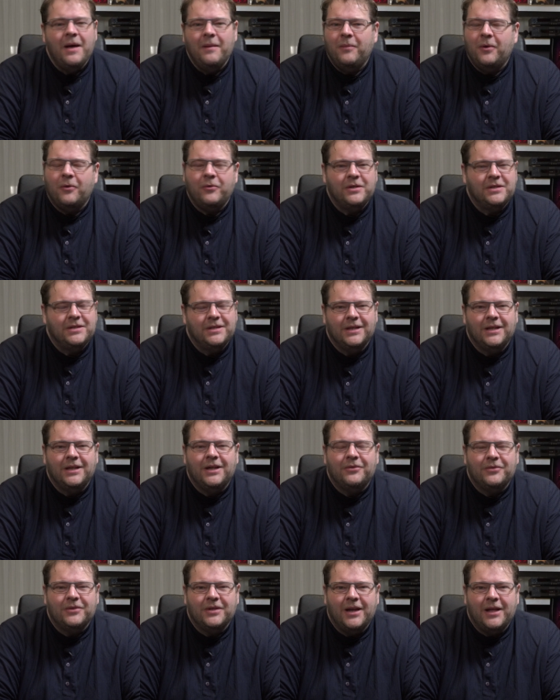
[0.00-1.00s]
But we still
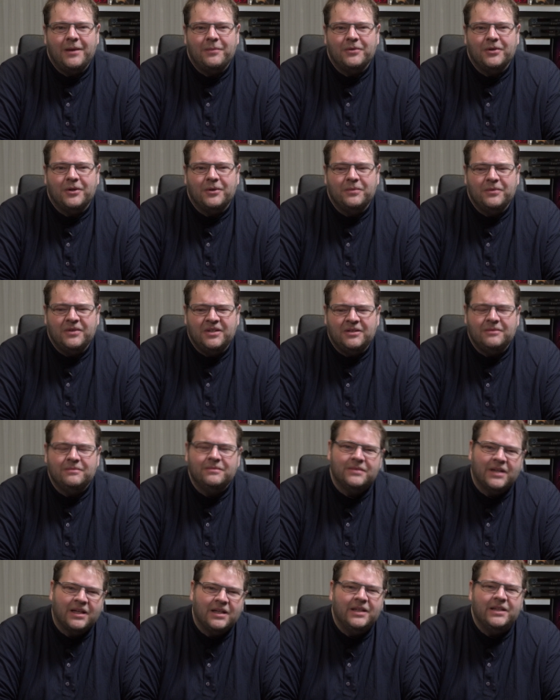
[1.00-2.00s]
love the laptop. Well,
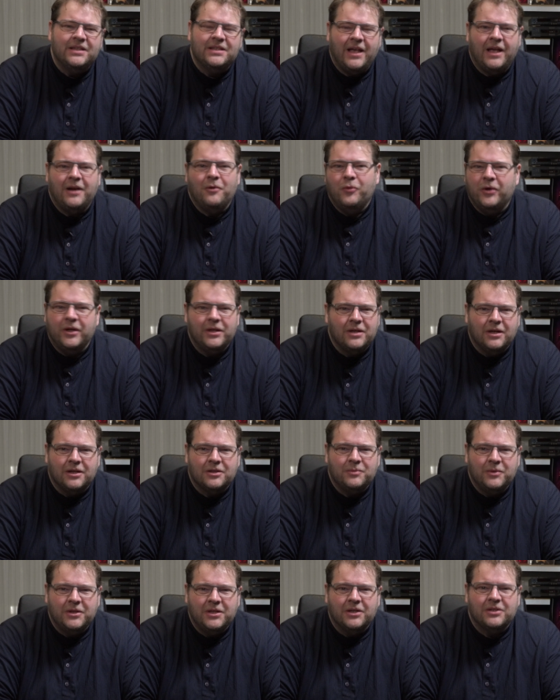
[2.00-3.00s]
at least Annewiek
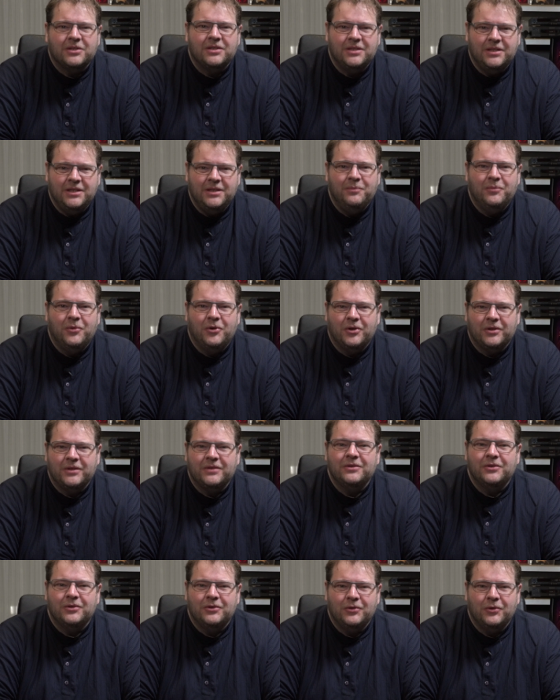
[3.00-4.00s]
does, because she bought
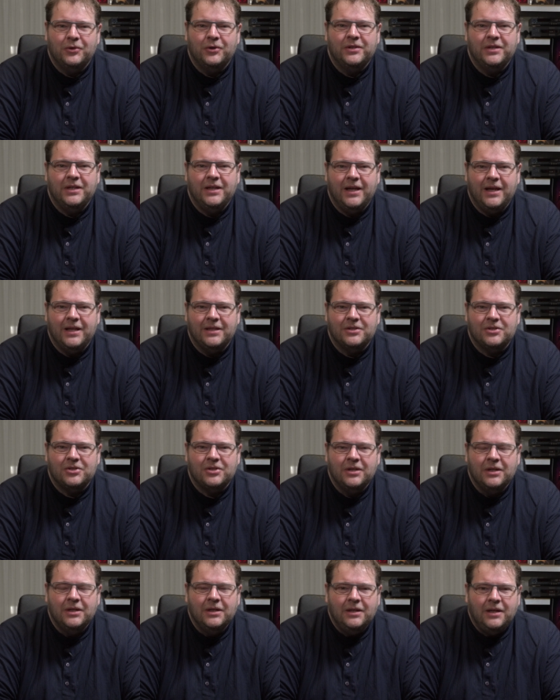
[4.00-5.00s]
the
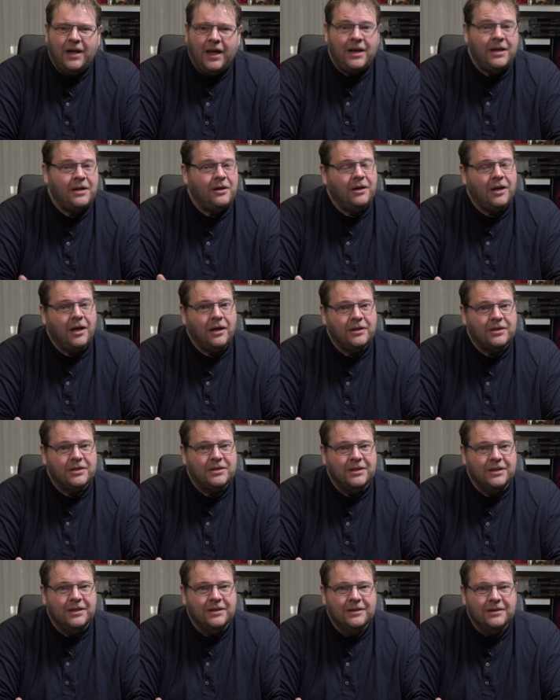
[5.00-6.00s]
13-inch. And in all
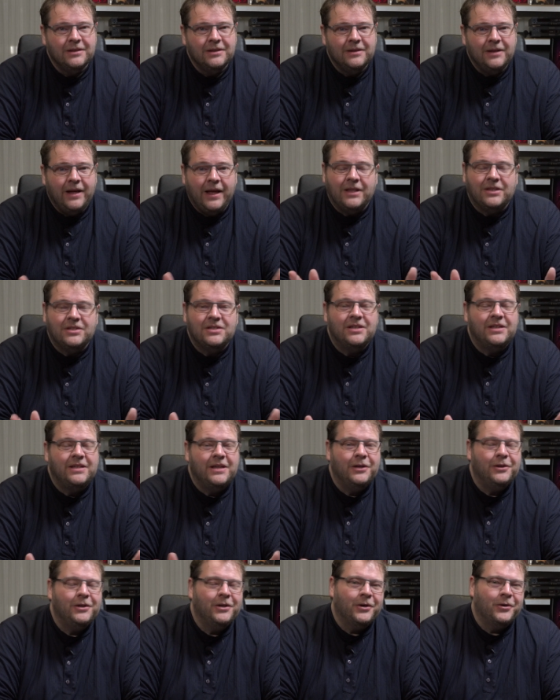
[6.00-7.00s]
honesty, it's
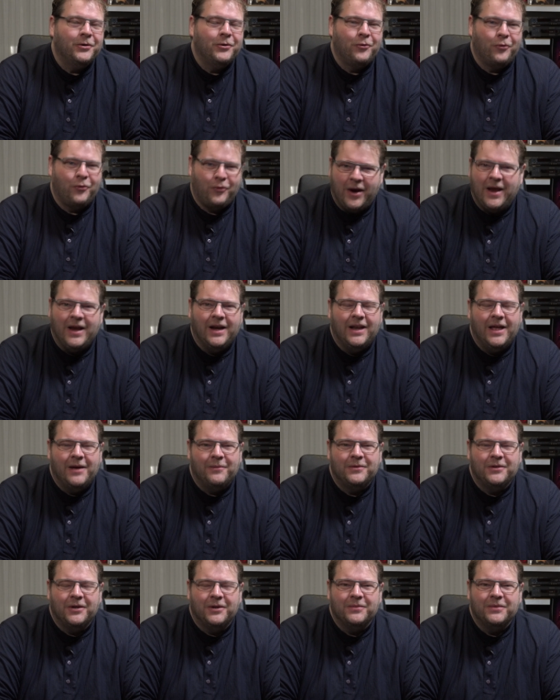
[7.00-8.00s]
still a great
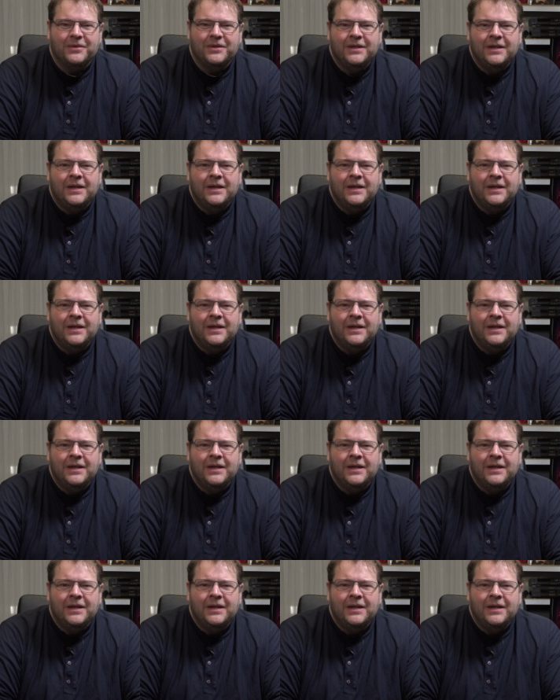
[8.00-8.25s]
laptop.